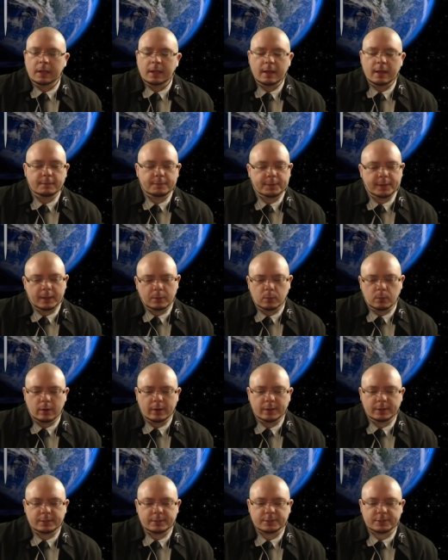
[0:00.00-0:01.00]
If they
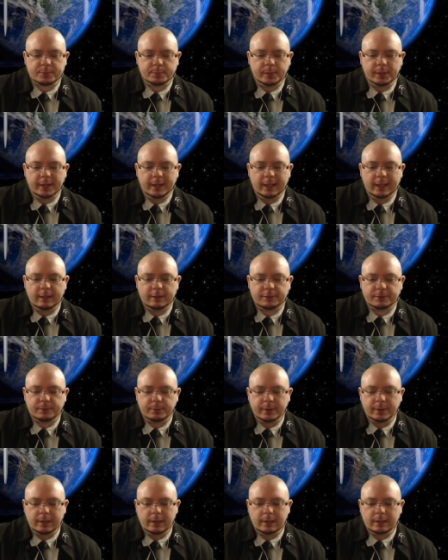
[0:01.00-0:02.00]
wanted to split
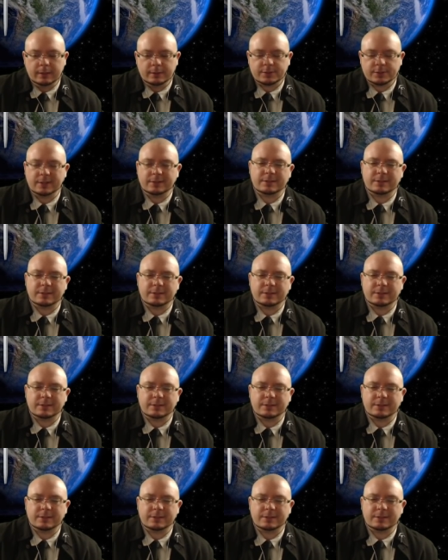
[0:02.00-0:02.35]
E3...